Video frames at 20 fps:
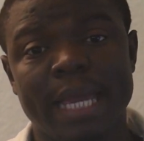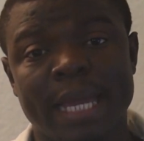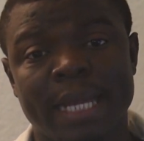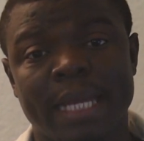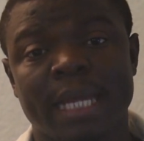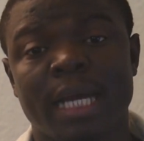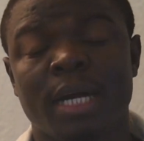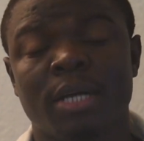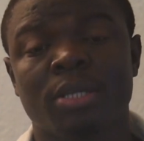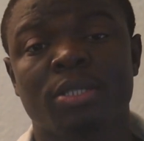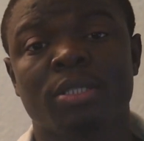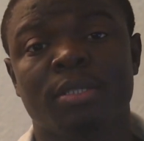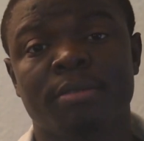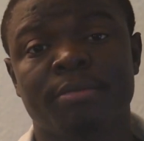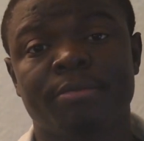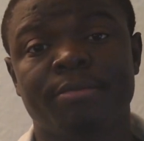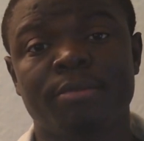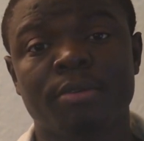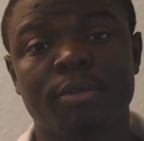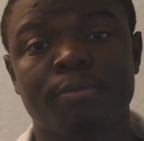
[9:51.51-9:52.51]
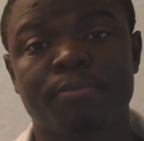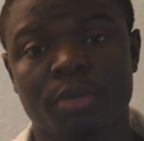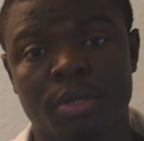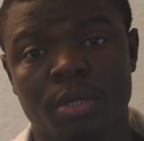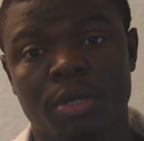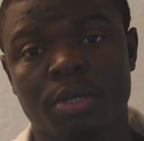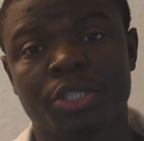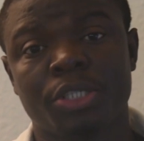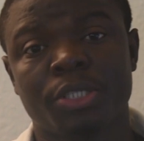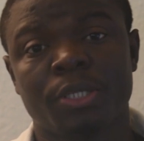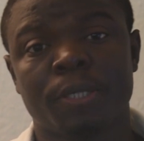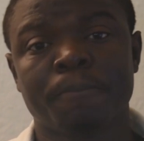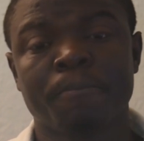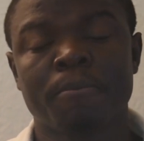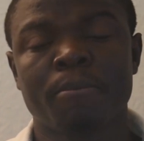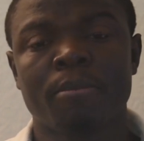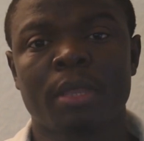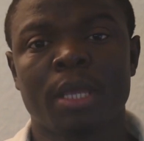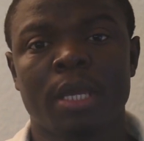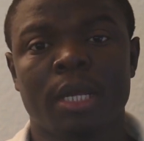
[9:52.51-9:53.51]
enhance the food production
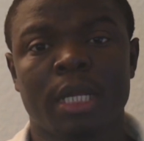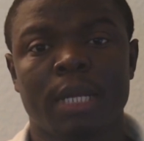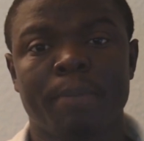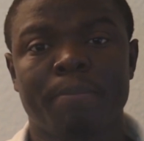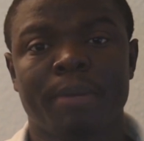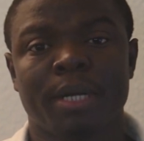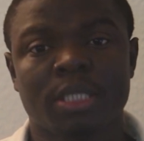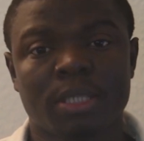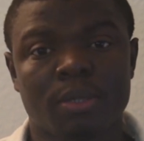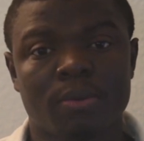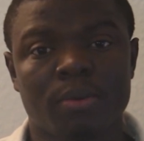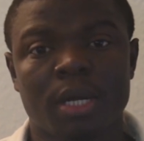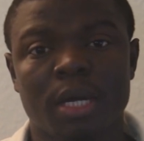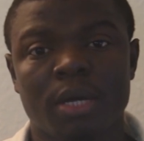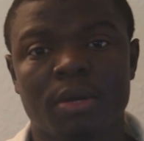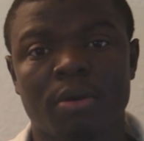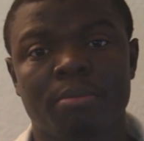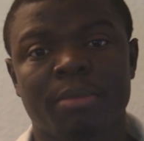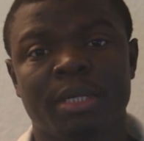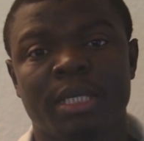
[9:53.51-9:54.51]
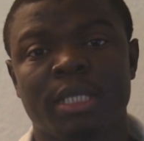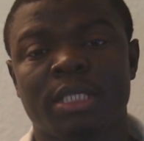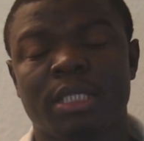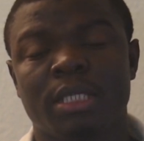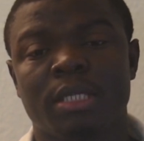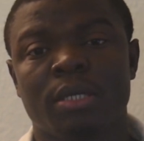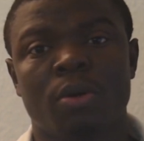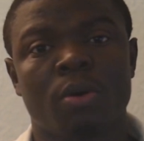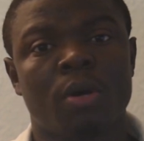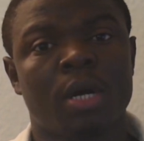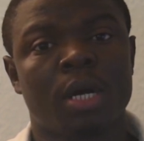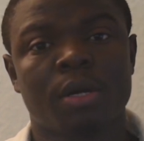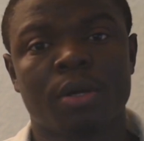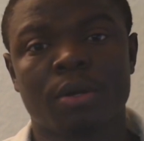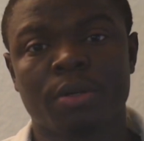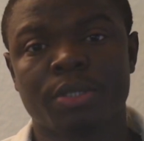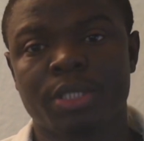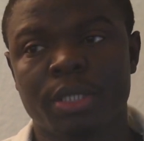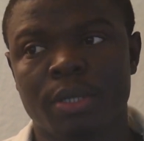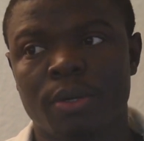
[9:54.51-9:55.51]
in a particular community or
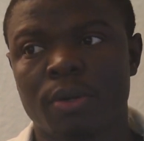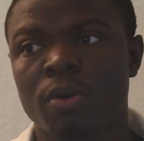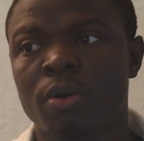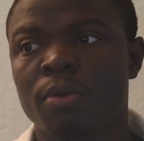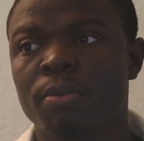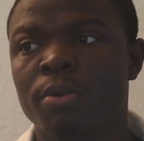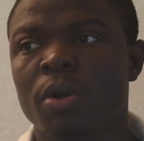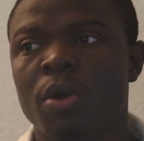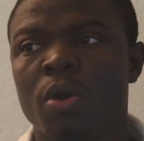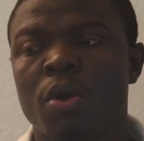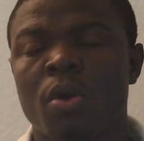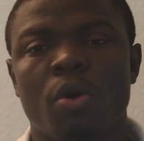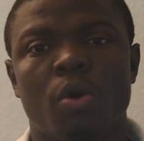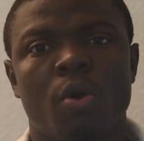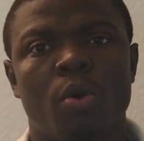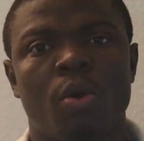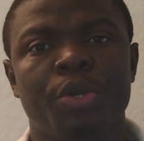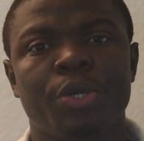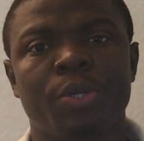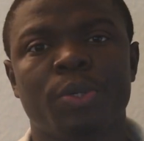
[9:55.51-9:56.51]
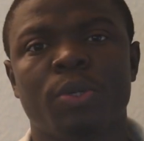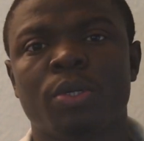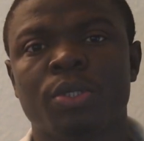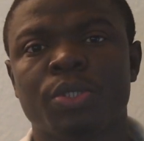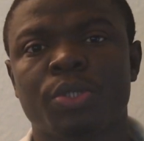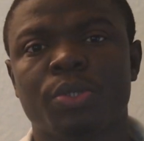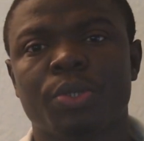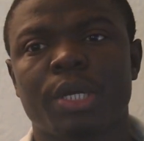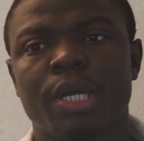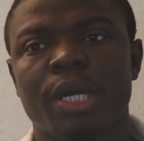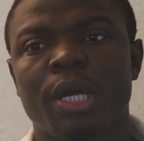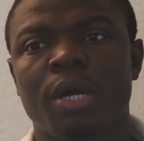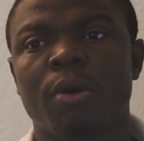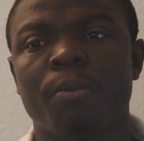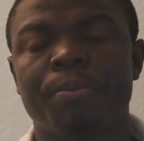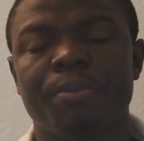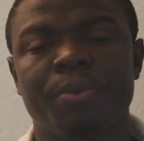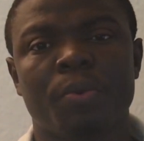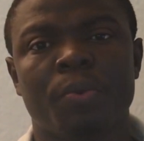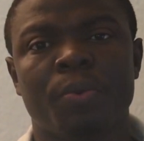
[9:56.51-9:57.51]
across the globe, or you want to
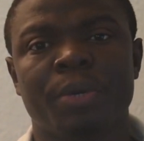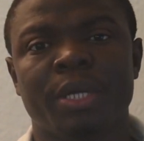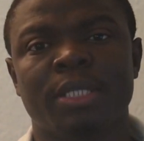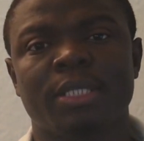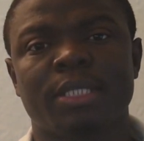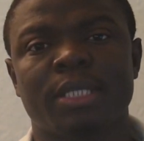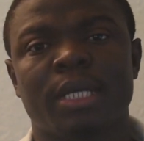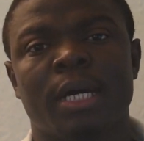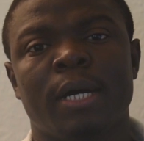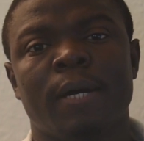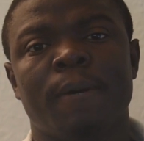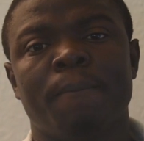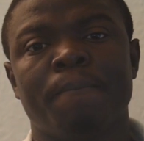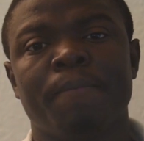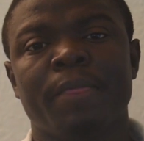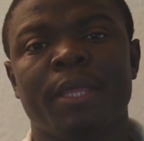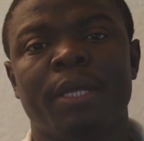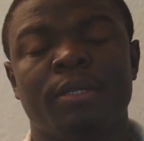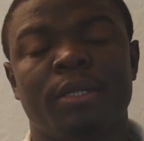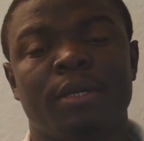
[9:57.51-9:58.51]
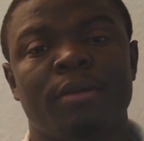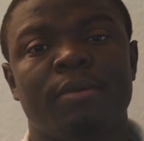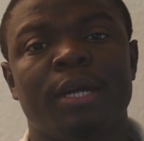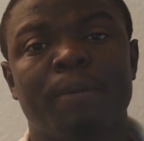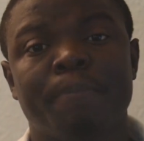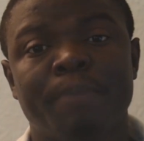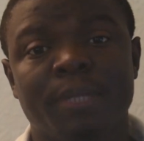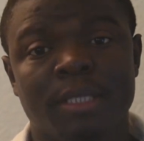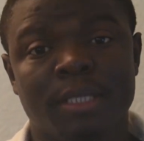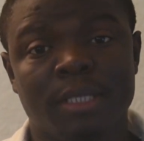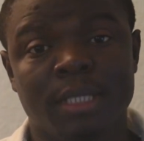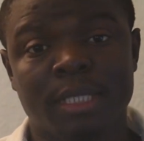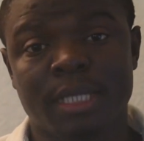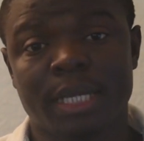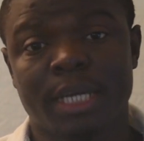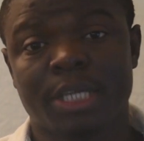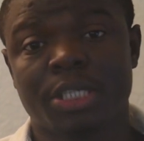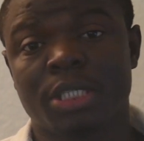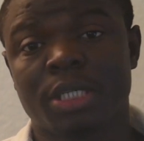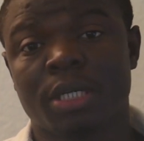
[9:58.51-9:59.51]
help with the rapid
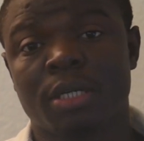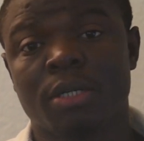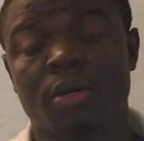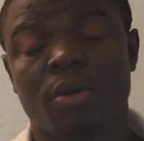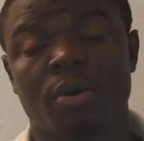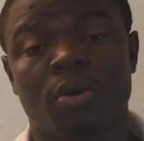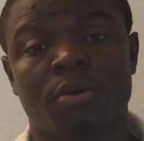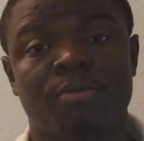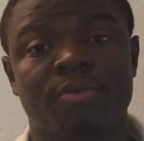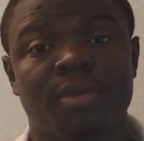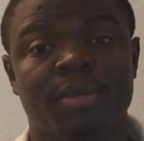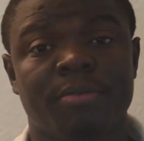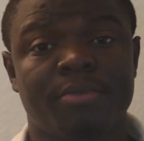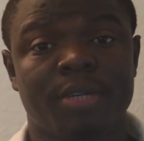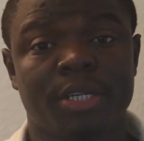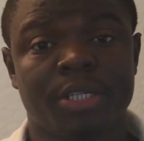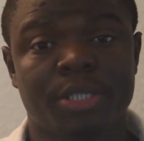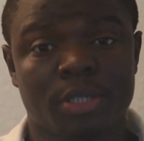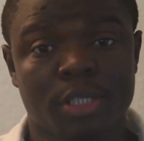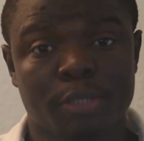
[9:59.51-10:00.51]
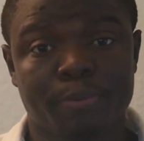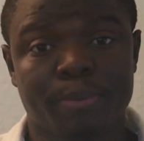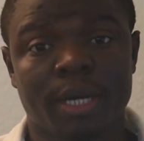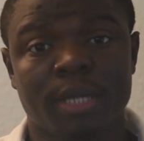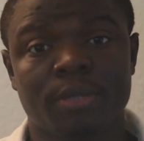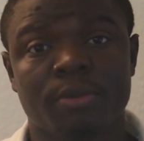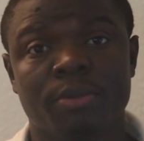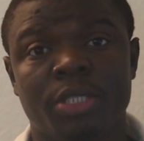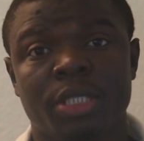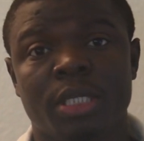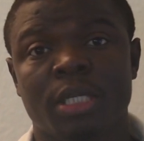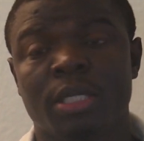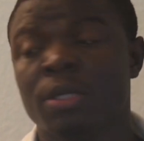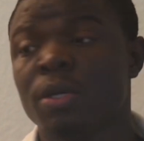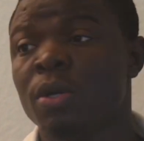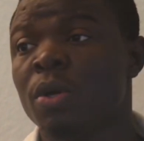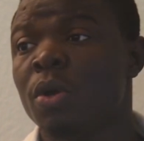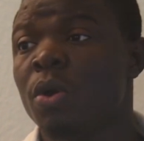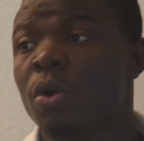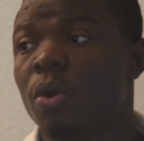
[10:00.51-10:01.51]
detection of infectious
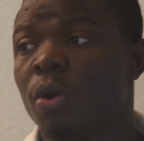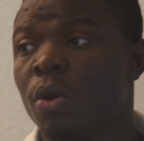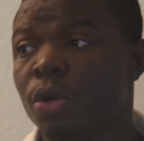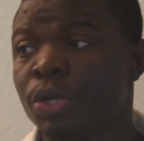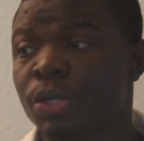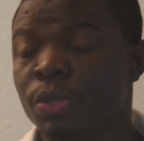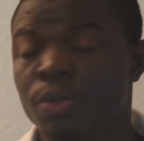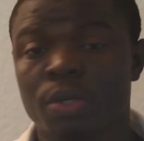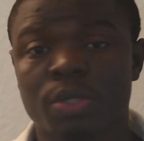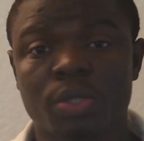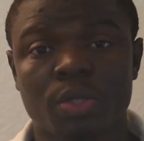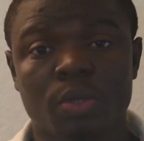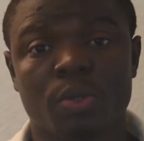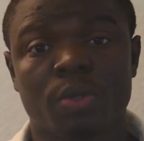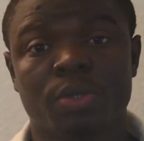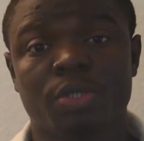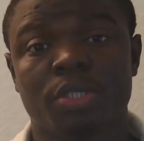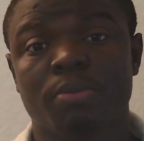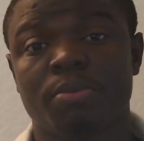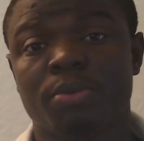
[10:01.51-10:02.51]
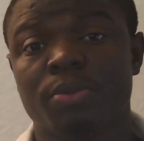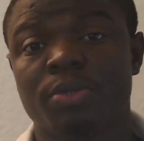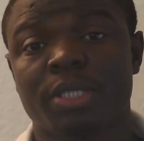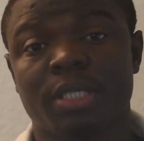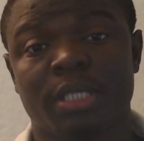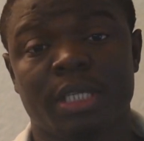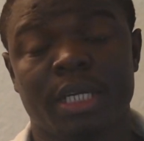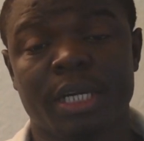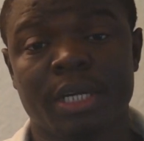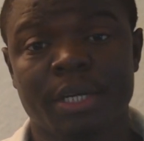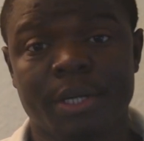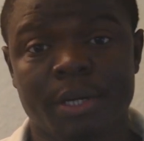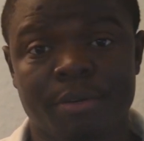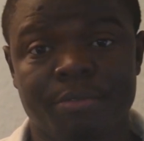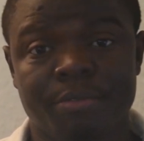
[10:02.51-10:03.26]
pathogen, or you want to contribute in the area